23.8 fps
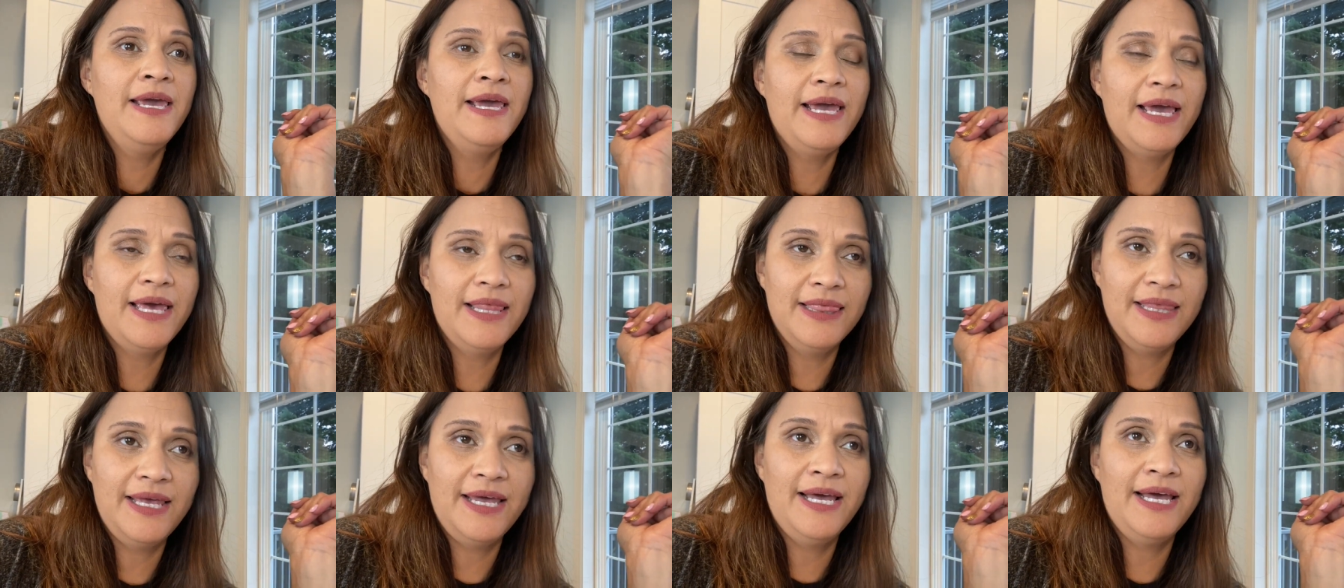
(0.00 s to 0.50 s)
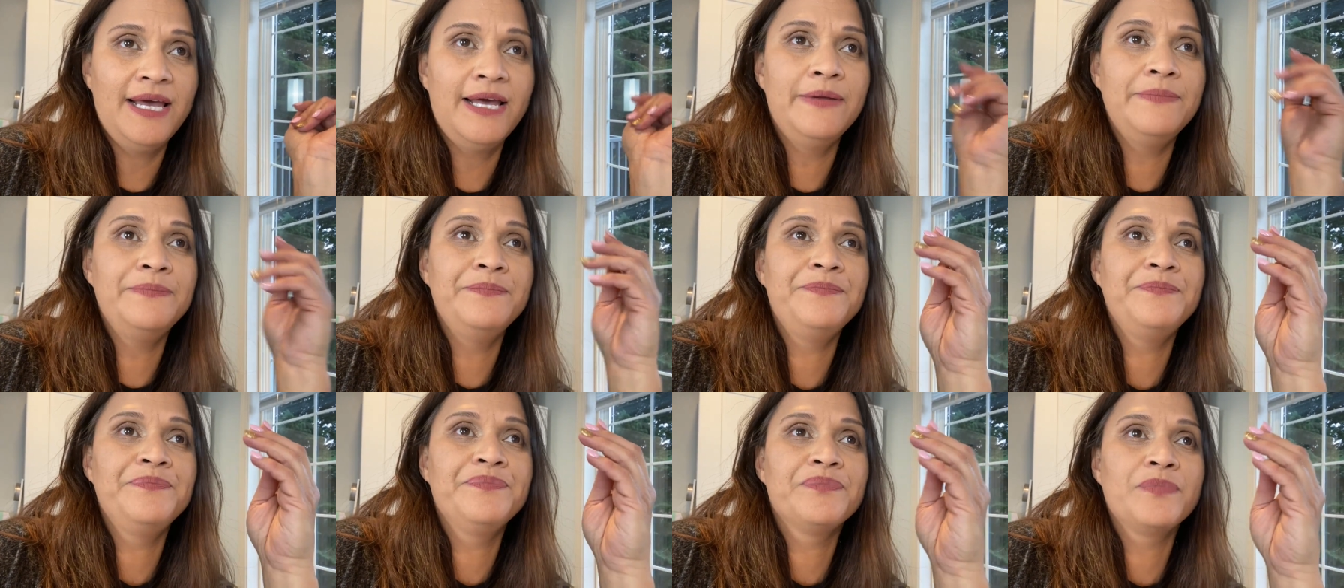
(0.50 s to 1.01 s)
And
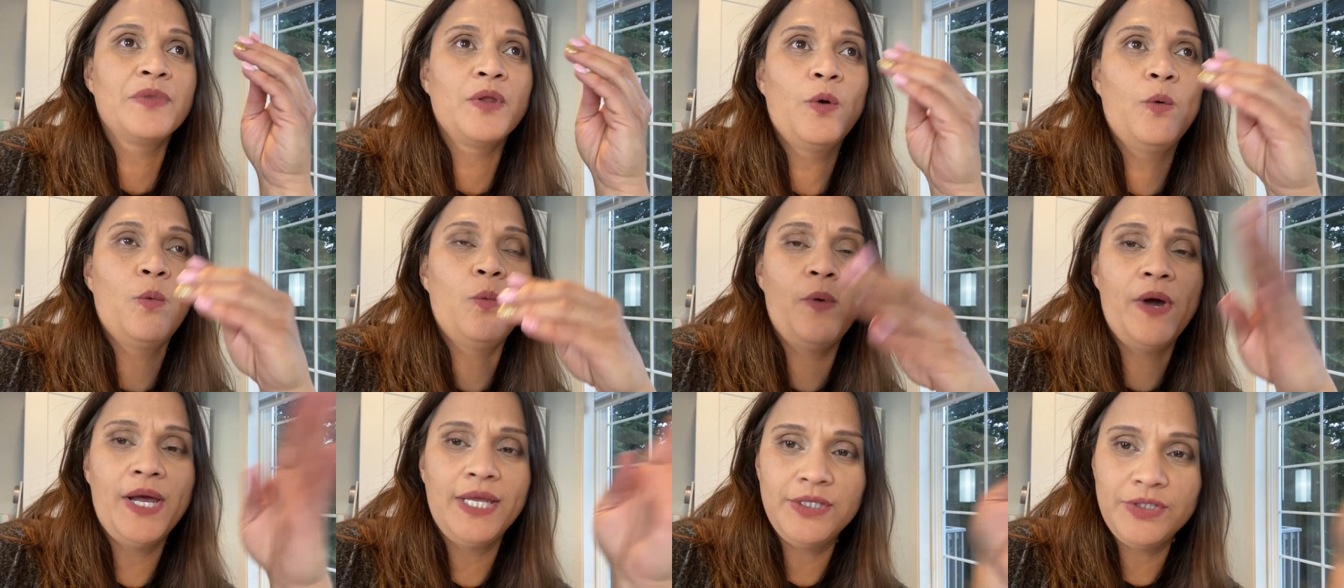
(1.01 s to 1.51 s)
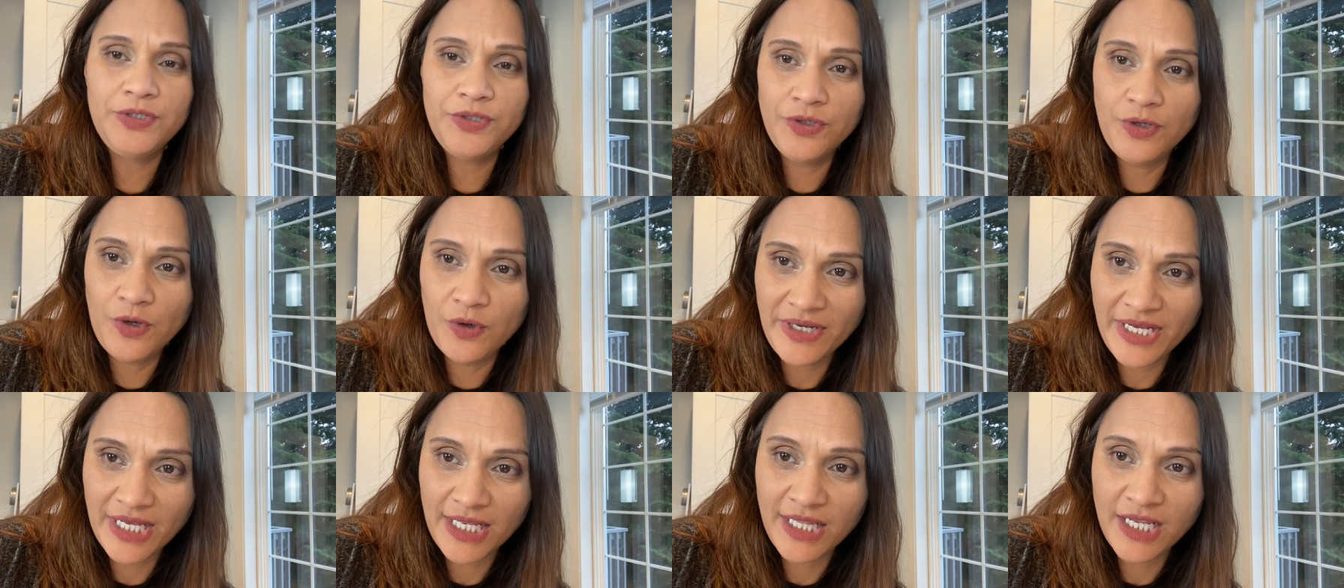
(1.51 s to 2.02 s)
then went to
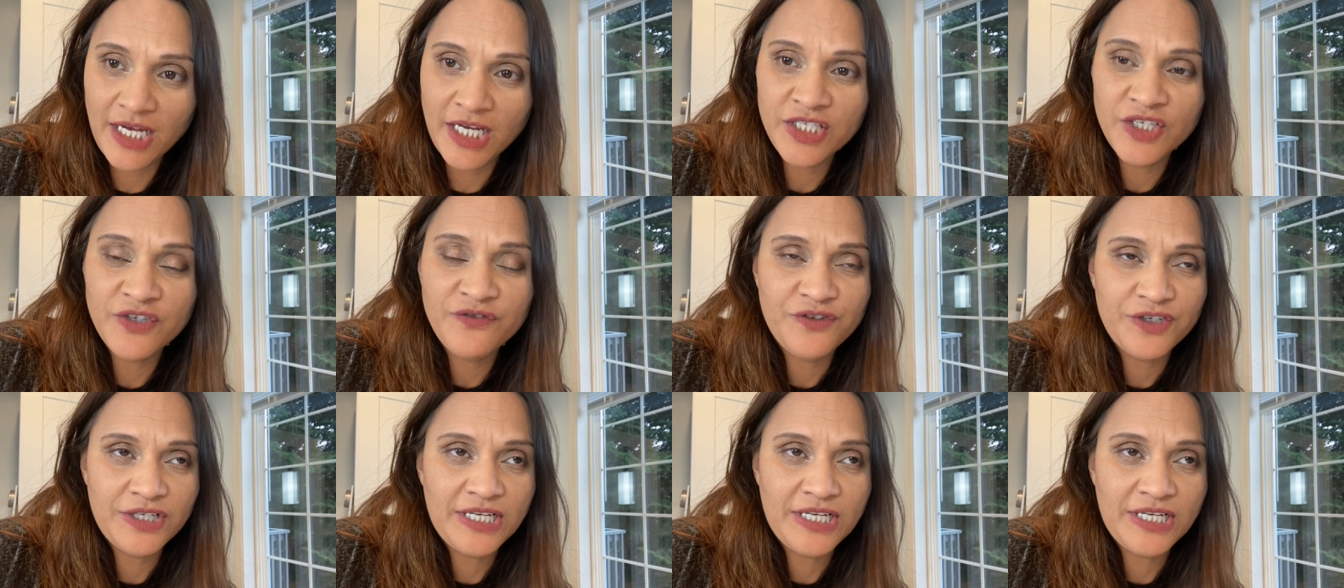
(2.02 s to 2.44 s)
go get lunch for